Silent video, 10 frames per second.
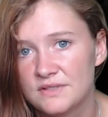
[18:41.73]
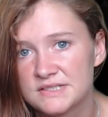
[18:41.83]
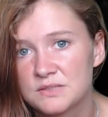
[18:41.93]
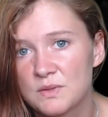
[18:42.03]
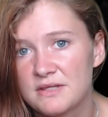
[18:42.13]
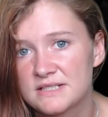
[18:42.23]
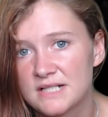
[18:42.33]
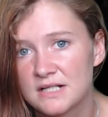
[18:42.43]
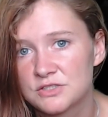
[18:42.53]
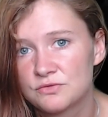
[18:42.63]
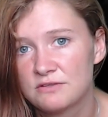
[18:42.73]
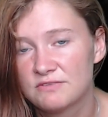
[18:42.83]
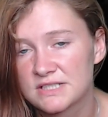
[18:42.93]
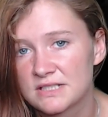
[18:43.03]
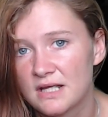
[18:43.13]
This is when they started to
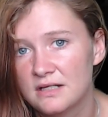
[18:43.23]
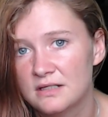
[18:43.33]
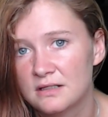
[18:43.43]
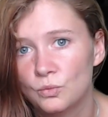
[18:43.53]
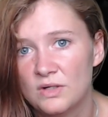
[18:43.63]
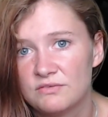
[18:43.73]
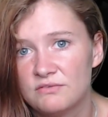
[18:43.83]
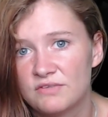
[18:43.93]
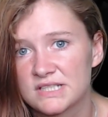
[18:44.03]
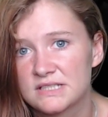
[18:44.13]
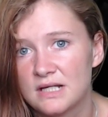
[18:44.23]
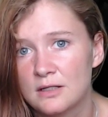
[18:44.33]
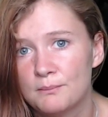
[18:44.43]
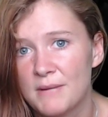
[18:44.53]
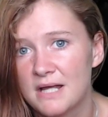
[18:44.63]
reinvestigate it with investigator
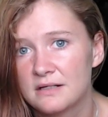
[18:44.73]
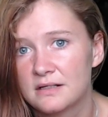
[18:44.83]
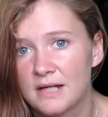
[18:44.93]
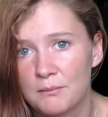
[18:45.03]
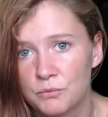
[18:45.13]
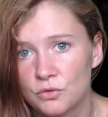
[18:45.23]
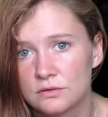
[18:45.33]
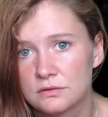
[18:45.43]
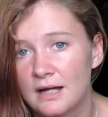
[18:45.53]
Mike Gambord,